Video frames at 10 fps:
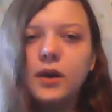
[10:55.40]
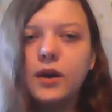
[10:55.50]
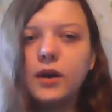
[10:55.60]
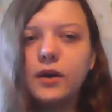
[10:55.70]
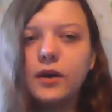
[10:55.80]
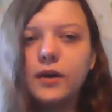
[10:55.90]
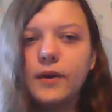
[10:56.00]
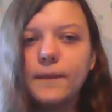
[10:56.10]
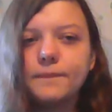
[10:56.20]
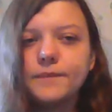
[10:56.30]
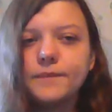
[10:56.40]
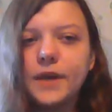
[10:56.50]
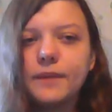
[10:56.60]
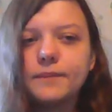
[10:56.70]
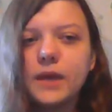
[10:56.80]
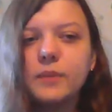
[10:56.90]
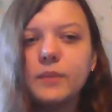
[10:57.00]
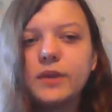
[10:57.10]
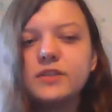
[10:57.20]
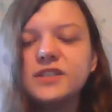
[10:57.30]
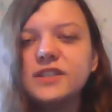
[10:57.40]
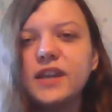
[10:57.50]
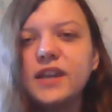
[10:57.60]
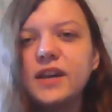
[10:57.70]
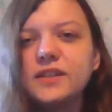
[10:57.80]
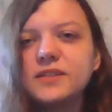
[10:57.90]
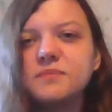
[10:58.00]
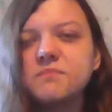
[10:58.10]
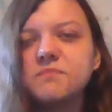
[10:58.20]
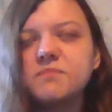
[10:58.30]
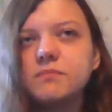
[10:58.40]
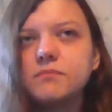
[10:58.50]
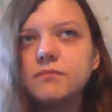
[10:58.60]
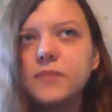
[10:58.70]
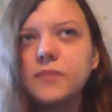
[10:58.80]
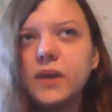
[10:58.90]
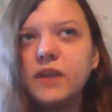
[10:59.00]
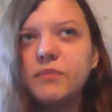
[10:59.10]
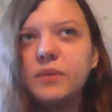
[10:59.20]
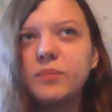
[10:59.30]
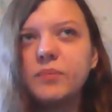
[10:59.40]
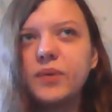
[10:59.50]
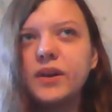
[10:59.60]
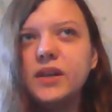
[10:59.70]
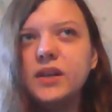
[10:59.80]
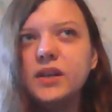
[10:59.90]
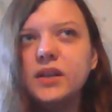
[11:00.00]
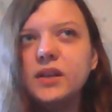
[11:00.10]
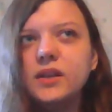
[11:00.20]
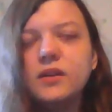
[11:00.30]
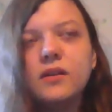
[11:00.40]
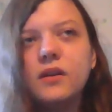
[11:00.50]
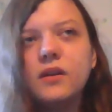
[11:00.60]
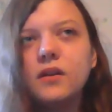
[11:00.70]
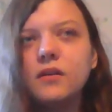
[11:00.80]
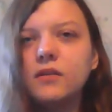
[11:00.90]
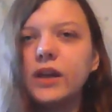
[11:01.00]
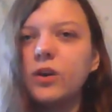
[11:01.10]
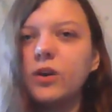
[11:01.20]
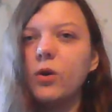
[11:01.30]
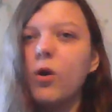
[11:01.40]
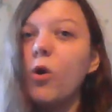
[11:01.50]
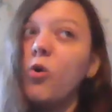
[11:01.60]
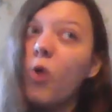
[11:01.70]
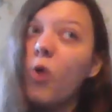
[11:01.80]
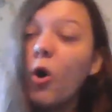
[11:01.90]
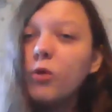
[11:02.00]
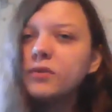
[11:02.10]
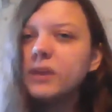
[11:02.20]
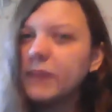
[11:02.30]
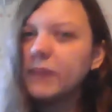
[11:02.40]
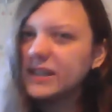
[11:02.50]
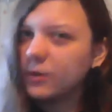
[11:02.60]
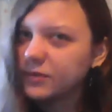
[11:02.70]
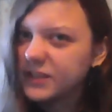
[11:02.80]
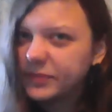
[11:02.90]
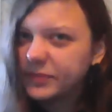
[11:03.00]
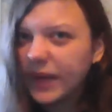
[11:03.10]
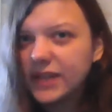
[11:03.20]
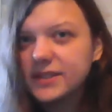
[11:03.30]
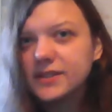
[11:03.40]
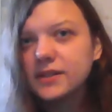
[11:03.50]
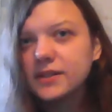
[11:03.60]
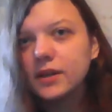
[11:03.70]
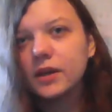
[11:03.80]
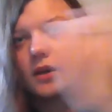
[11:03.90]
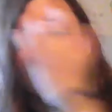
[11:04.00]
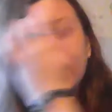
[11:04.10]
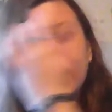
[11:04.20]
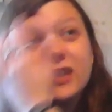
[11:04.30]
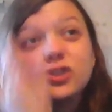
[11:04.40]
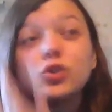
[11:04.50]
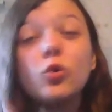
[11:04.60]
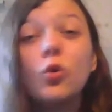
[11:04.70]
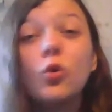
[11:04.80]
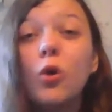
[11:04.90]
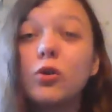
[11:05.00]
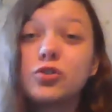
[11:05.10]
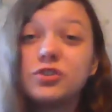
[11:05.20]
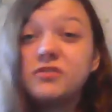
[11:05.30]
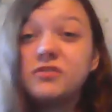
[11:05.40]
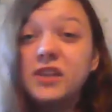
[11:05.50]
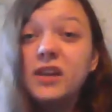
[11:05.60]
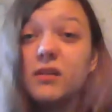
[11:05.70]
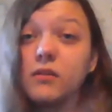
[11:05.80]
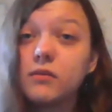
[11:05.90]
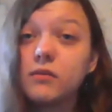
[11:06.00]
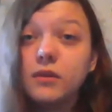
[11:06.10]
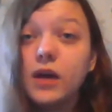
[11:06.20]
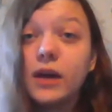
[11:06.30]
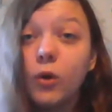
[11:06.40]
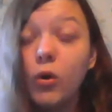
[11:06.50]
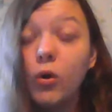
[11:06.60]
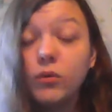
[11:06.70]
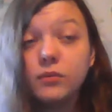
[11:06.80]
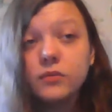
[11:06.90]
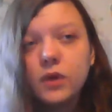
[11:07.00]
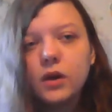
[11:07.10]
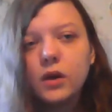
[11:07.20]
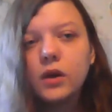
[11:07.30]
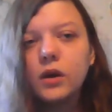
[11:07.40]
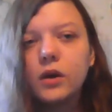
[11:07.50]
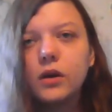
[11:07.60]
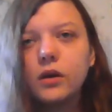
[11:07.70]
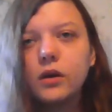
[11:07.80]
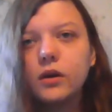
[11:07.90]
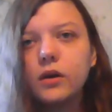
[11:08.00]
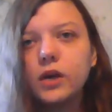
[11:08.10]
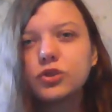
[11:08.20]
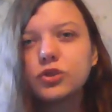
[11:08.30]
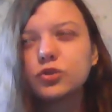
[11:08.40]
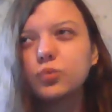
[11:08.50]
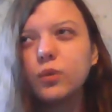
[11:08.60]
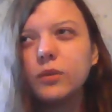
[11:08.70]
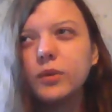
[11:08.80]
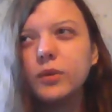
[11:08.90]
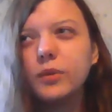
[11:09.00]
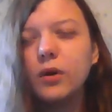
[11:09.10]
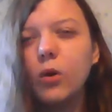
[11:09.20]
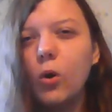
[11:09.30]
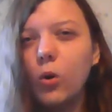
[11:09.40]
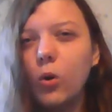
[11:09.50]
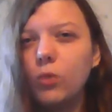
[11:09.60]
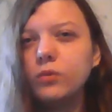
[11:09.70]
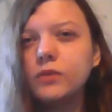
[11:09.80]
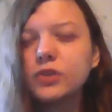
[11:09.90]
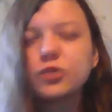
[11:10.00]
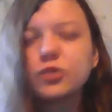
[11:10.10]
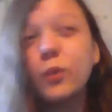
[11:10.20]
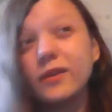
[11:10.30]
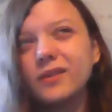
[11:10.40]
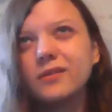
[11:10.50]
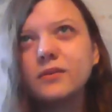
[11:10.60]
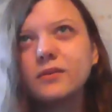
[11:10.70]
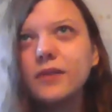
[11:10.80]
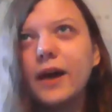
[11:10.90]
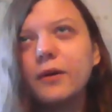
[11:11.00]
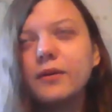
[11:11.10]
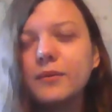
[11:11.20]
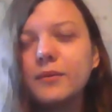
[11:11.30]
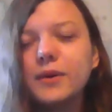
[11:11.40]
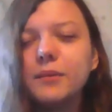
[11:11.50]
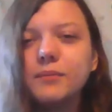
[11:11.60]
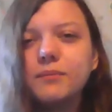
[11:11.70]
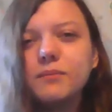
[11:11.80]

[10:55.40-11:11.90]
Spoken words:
Yeah, and because these days I've been pretty like alone in my own space, like in school or just here at home. I just want to be a bit alone. I just wanted. Now I'm